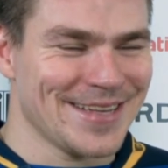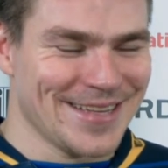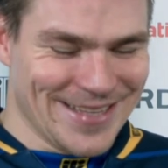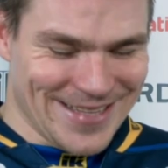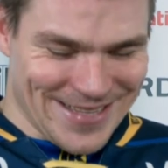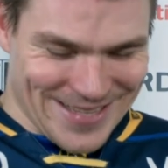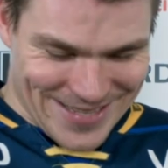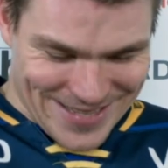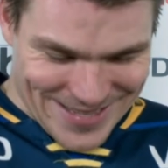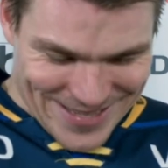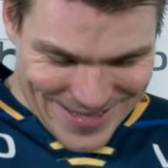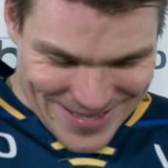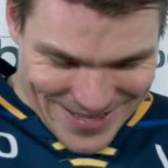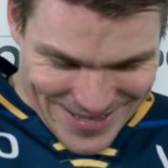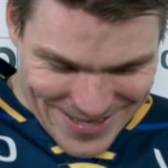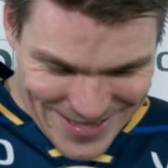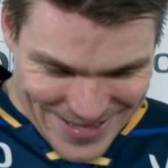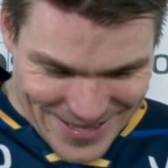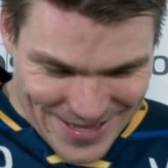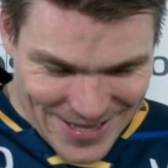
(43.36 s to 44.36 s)
goal today,
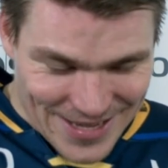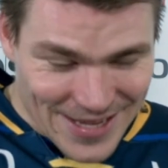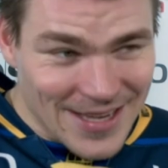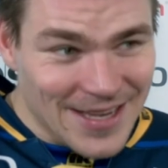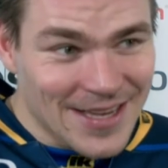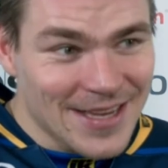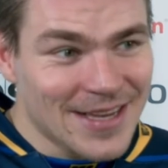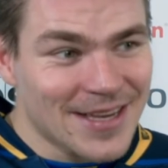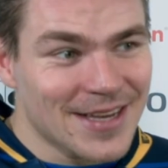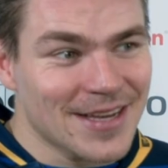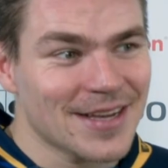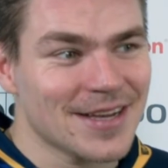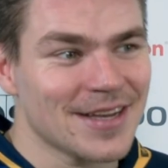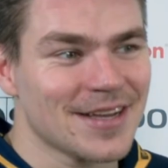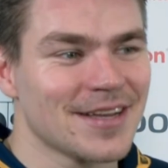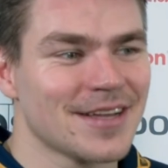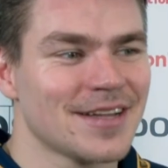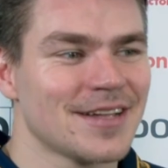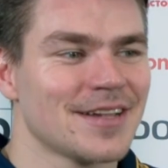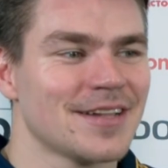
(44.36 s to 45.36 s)
uh,
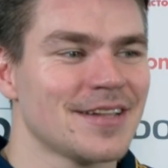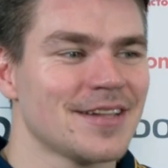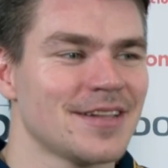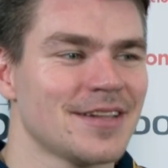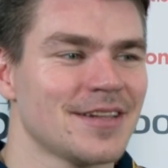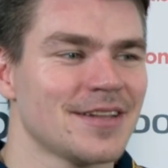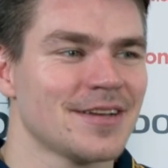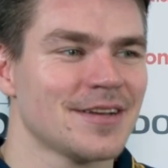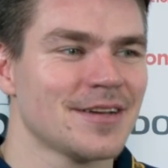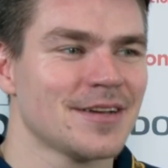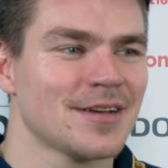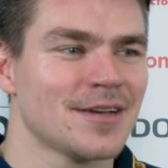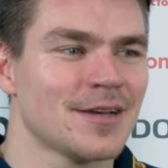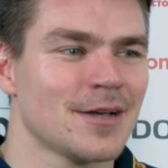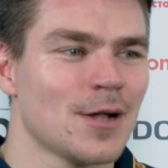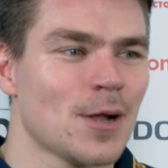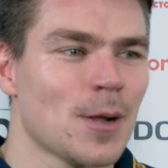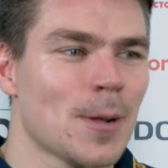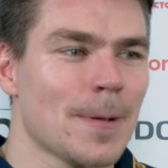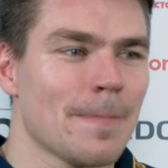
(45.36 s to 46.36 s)
did that affect
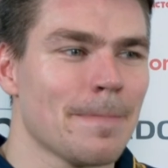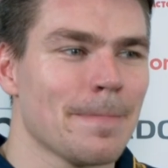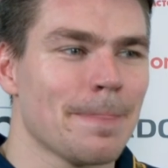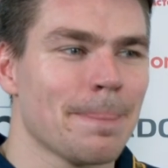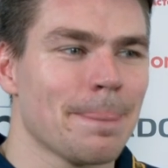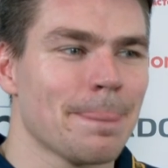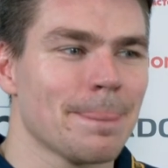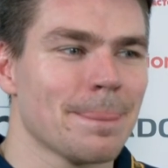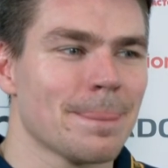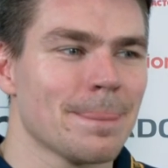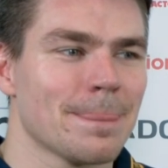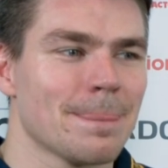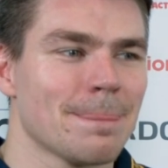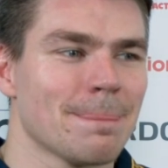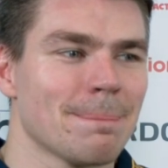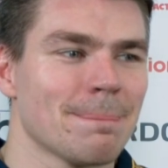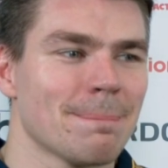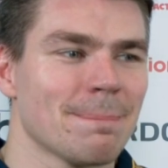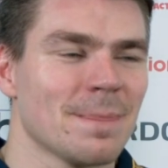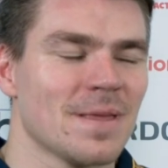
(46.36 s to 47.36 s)
your your mind in any way?
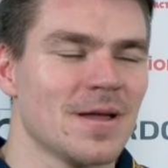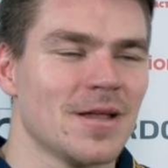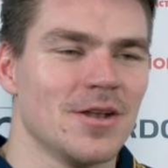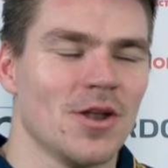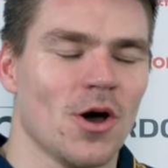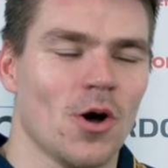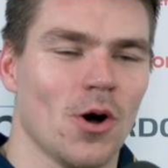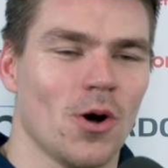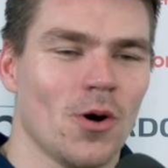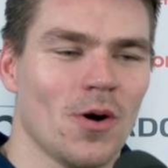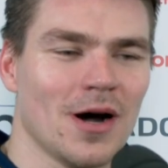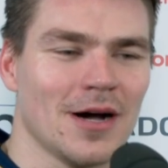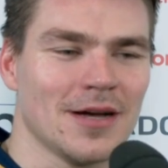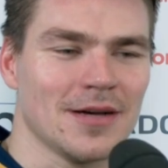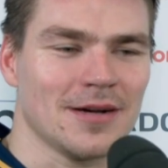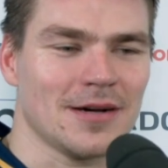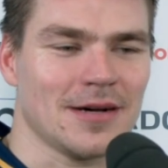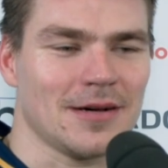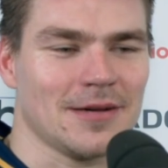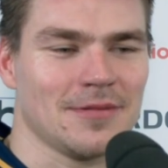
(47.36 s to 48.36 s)
No, I,
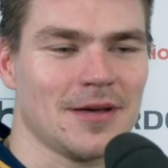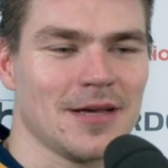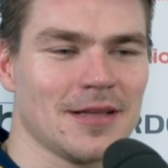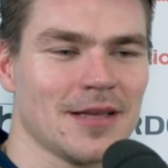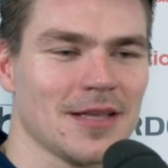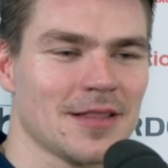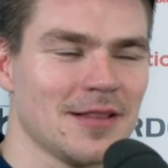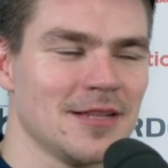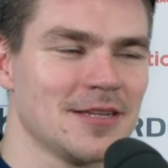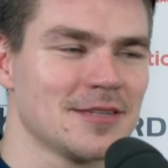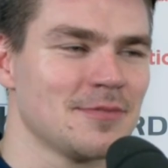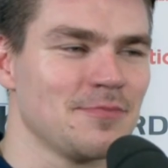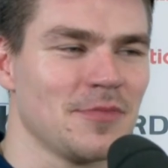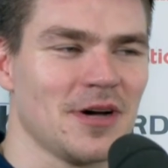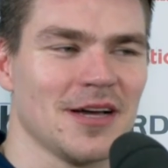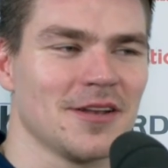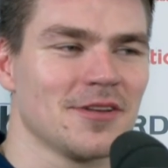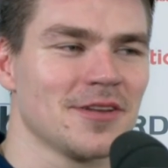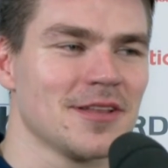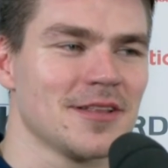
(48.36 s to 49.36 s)
I, at least I
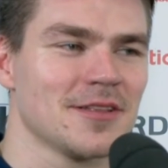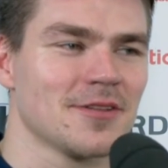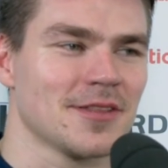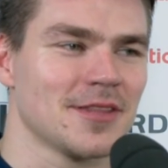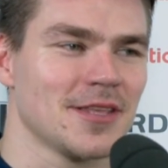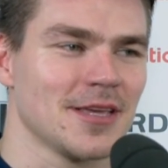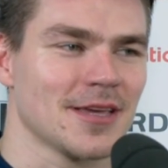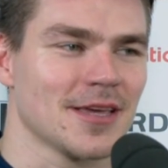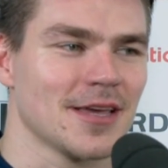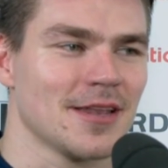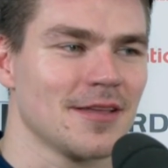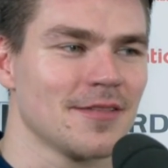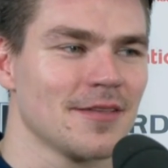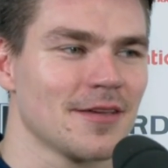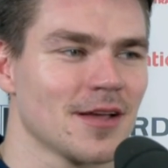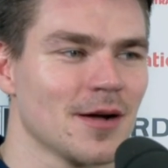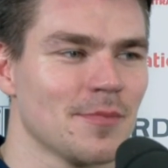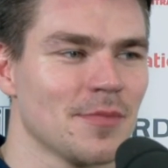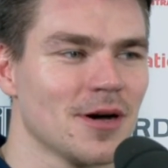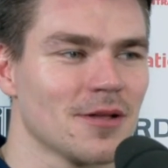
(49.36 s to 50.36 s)
didn't think anything
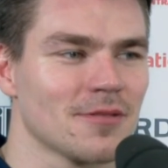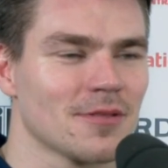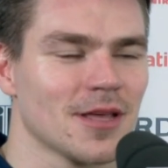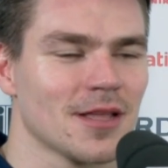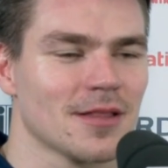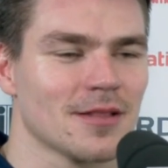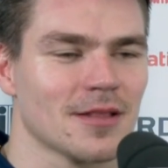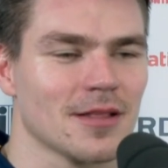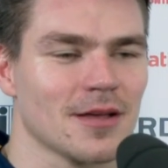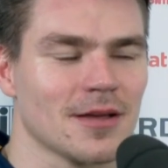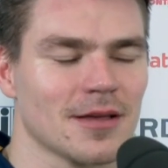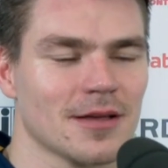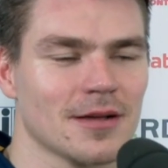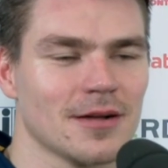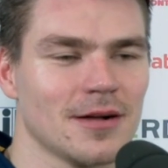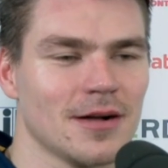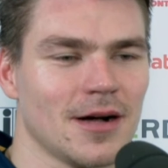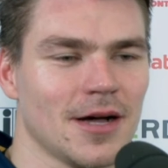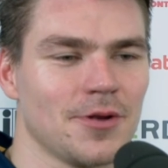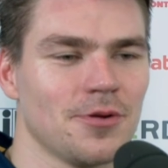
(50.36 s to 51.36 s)
about that. Like
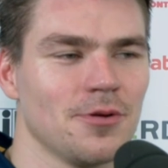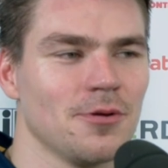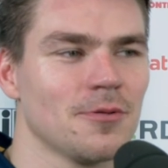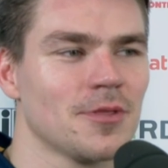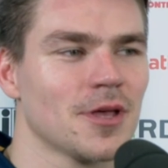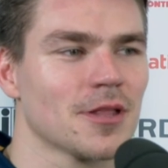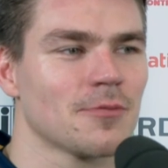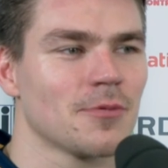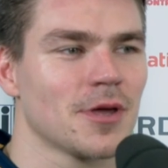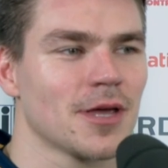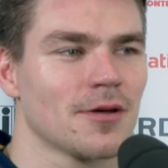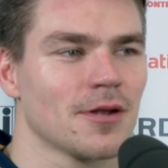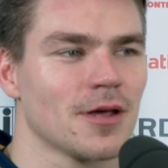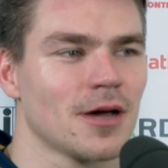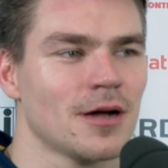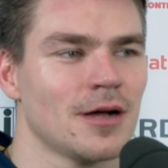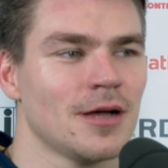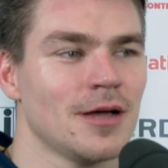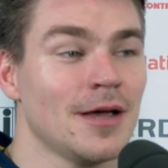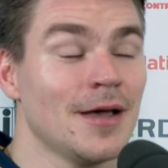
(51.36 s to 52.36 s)
I knew that we're gonna
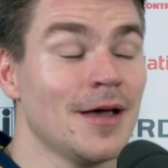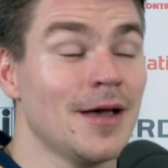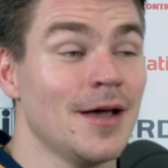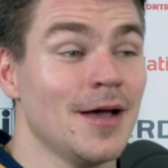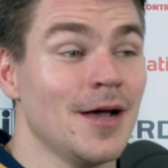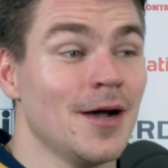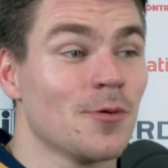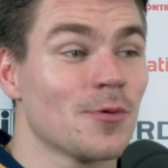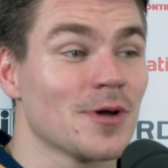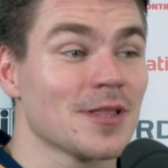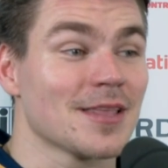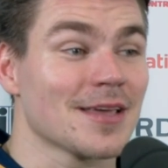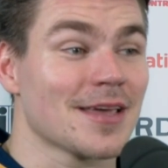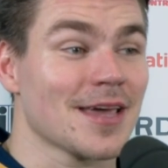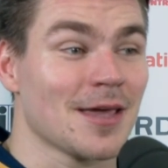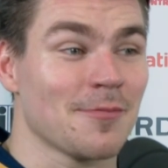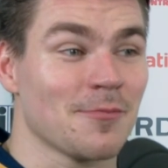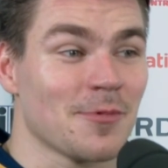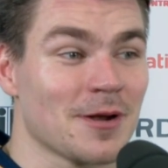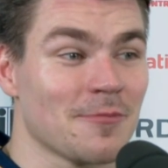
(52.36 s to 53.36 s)
win the
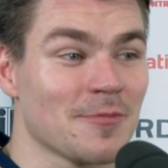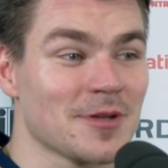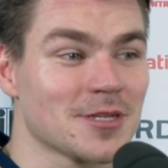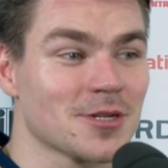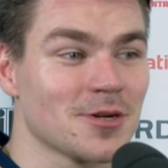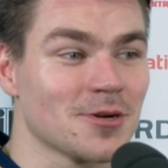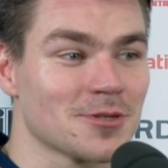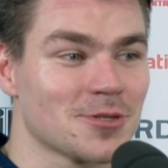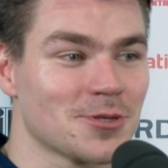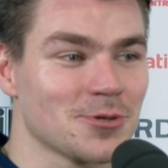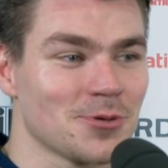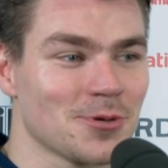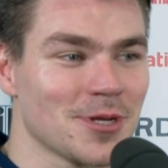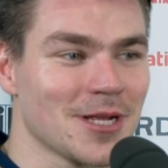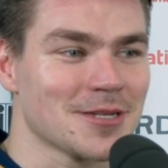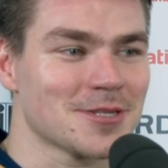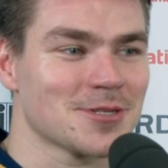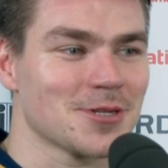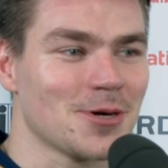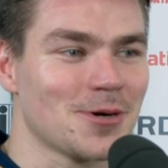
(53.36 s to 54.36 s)
game when we scored 2 0
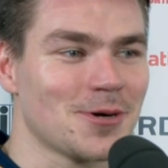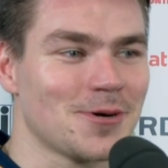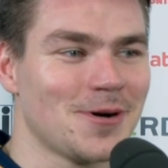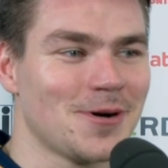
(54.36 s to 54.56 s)
so